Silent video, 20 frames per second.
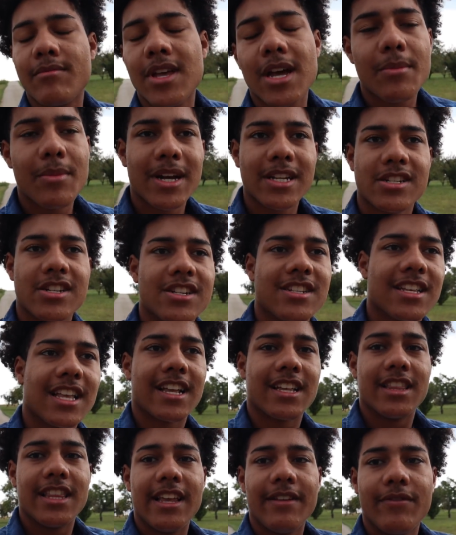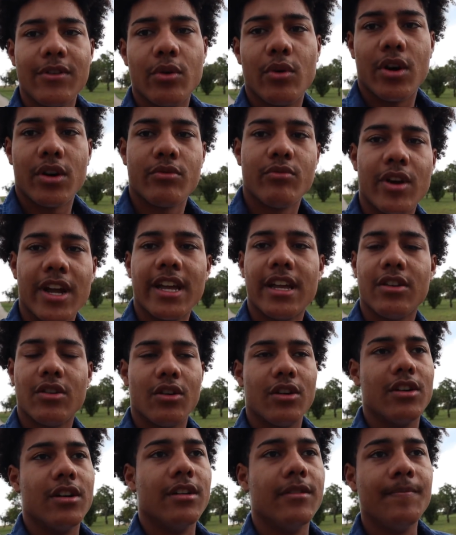I'm not about to just like leave you on read
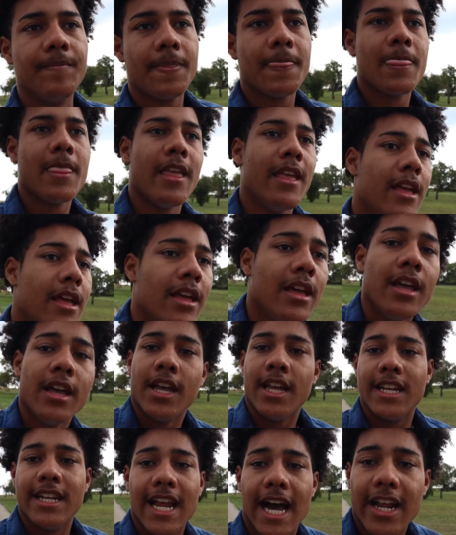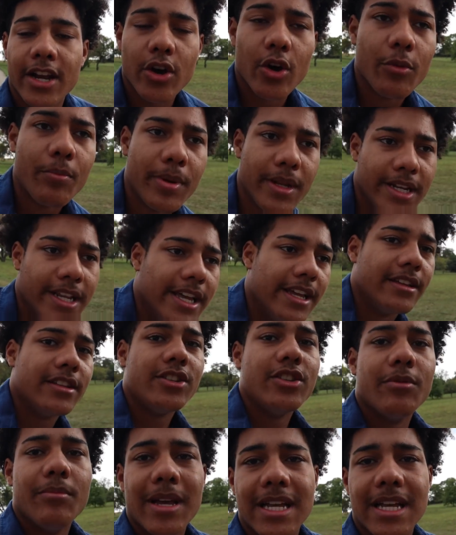or not open that, your